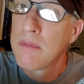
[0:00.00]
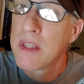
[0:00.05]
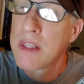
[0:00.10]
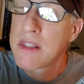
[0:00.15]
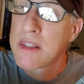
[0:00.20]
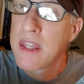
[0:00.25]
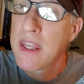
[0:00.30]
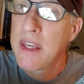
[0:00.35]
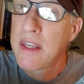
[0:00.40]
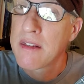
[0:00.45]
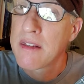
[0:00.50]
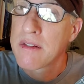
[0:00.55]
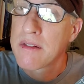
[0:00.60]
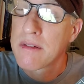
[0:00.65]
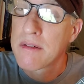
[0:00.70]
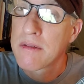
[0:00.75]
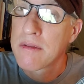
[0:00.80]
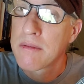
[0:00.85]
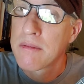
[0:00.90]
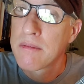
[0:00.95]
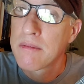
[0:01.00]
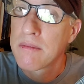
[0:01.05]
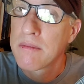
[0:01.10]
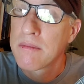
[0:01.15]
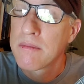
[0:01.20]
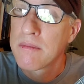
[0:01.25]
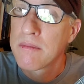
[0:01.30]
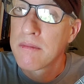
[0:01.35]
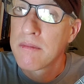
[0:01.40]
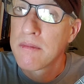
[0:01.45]
is this.
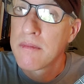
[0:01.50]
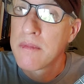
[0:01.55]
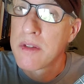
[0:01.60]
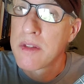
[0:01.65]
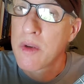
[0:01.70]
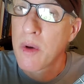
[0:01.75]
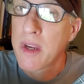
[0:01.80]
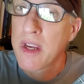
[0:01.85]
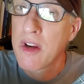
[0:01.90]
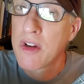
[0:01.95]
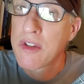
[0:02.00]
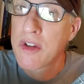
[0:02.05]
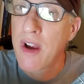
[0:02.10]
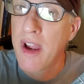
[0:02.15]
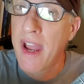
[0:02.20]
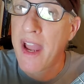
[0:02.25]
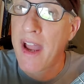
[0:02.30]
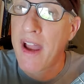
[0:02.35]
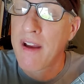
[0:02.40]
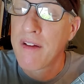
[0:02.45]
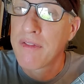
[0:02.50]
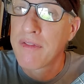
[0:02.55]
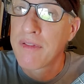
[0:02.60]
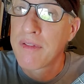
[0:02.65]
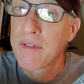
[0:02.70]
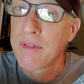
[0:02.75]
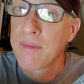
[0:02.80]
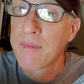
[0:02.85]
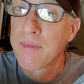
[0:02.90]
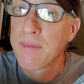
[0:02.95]
So here's our
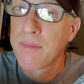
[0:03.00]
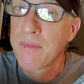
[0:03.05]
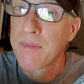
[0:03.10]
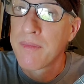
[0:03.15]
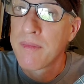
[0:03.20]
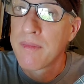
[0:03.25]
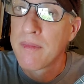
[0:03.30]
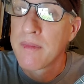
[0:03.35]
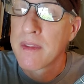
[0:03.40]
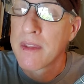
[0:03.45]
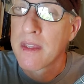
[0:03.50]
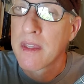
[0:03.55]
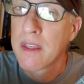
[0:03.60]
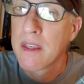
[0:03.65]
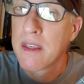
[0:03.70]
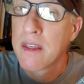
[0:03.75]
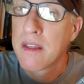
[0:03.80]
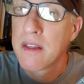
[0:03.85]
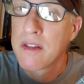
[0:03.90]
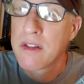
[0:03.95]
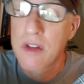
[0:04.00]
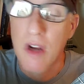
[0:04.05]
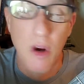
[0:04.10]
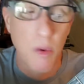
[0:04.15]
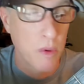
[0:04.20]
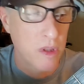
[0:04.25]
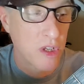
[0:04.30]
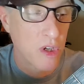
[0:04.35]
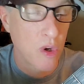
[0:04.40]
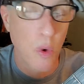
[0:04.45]
F.
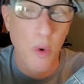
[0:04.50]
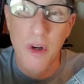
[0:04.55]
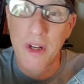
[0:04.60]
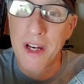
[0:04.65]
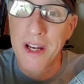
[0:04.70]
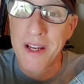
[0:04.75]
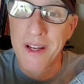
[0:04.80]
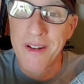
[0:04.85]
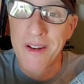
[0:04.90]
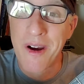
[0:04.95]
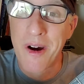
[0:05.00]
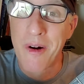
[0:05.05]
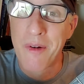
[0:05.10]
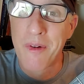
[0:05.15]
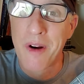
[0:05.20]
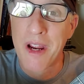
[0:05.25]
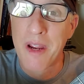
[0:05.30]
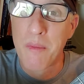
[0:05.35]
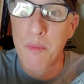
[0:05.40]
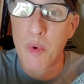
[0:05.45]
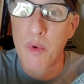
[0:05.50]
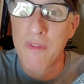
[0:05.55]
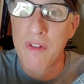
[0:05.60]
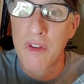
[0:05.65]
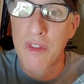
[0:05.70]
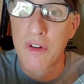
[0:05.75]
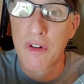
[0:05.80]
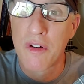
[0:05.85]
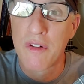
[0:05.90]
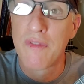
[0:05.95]
Start with a chord that you know, right? Move
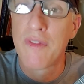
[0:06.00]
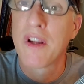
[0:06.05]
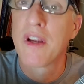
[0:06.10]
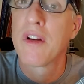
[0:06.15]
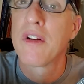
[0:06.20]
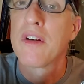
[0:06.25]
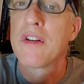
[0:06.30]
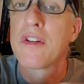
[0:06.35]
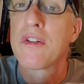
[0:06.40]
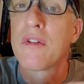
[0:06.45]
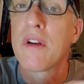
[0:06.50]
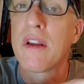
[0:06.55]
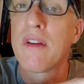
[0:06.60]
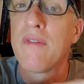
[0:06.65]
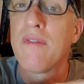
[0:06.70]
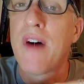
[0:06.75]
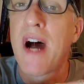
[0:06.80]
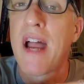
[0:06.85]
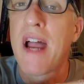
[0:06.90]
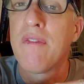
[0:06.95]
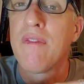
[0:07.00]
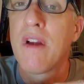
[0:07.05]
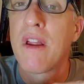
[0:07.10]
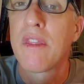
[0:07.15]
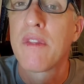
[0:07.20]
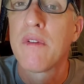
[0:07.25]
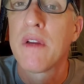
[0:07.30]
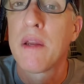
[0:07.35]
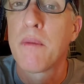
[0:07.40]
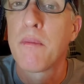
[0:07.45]
your third finger to string 5
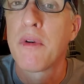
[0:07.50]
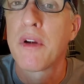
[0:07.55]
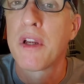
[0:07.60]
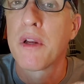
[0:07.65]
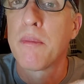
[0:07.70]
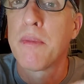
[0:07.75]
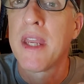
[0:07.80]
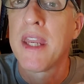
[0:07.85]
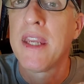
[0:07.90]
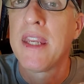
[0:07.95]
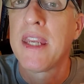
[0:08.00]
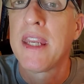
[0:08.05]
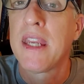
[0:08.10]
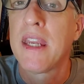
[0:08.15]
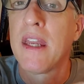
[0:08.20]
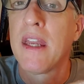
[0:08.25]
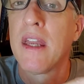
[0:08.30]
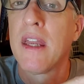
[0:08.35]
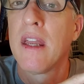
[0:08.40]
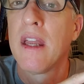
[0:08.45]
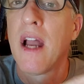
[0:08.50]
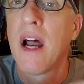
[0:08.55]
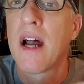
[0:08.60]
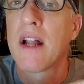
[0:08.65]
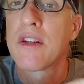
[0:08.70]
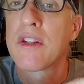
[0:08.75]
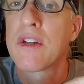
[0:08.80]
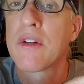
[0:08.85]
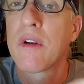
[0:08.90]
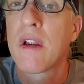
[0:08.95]
fret 3 and put your pinky
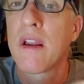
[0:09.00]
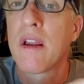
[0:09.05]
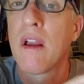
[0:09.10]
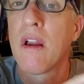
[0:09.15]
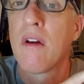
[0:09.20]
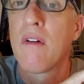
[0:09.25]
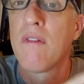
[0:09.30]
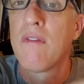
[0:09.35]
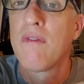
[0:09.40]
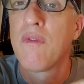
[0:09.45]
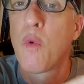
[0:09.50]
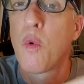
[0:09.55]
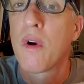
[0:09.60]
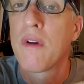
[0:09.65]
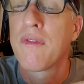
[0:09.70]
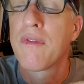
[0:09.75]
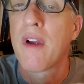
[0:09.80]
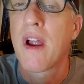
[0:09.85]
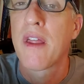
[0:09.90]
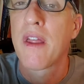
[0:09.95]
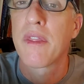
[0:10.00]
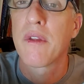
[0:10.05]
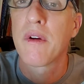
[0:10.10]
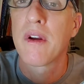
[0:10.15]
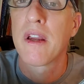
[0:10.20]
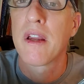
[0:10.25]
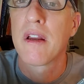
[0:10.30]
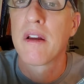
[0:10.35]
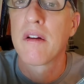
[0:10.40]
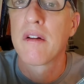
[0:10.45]
on string 4 fret
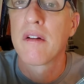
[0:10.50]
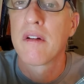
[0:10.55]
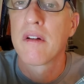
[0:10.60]
3